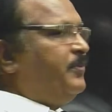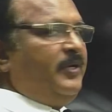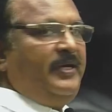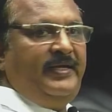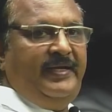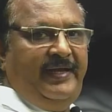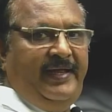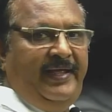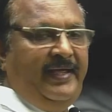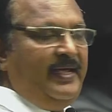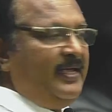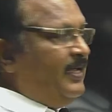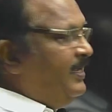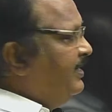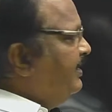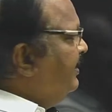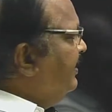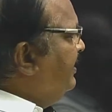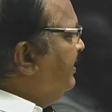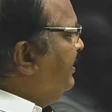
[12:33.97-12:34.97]
A
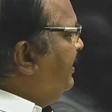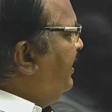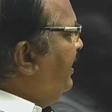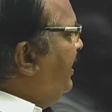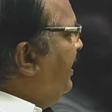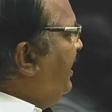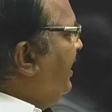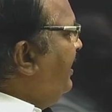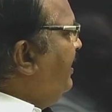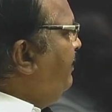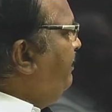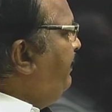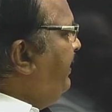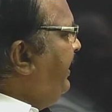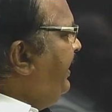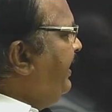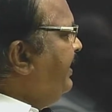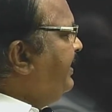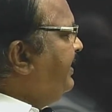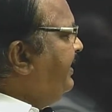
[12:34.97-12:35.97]
and
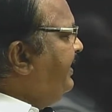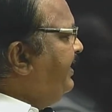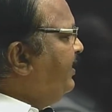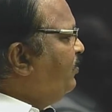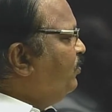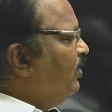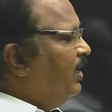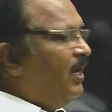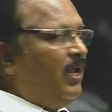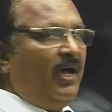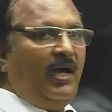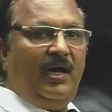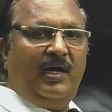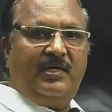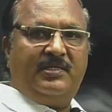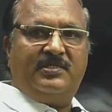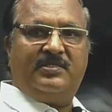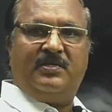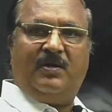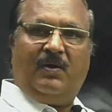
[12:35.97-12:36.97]
make equal arcs
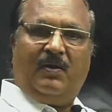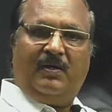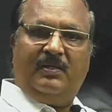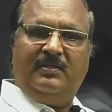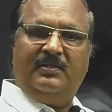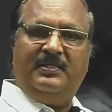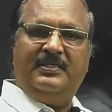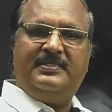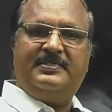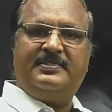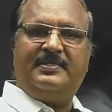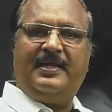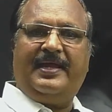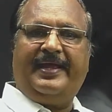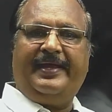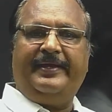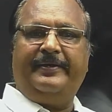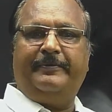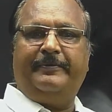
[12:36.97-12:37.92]
on this line.